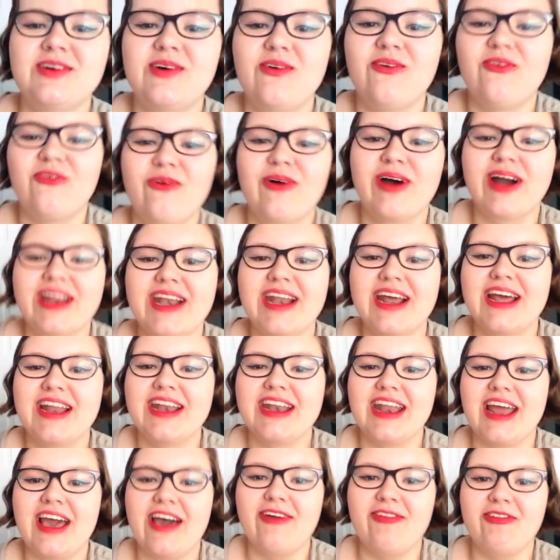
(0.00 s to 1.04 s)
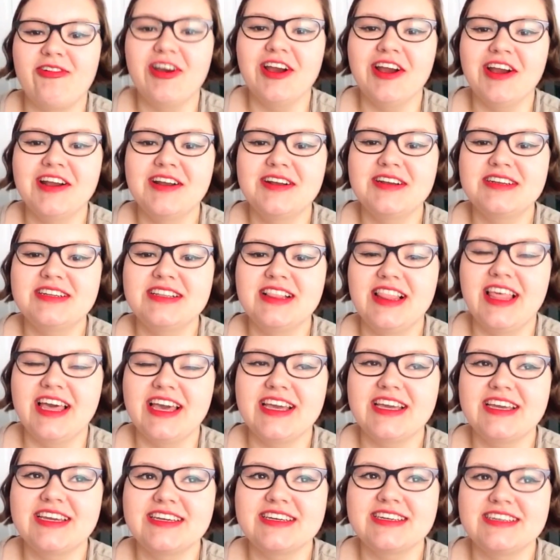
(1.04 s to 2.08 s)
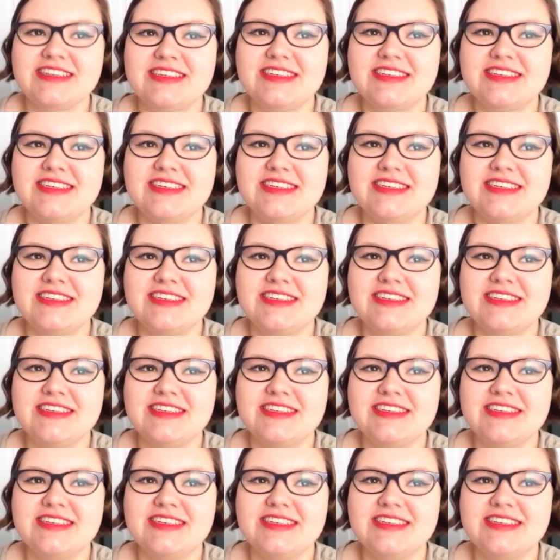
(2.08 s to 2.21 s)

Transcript: Why not wear it? Like,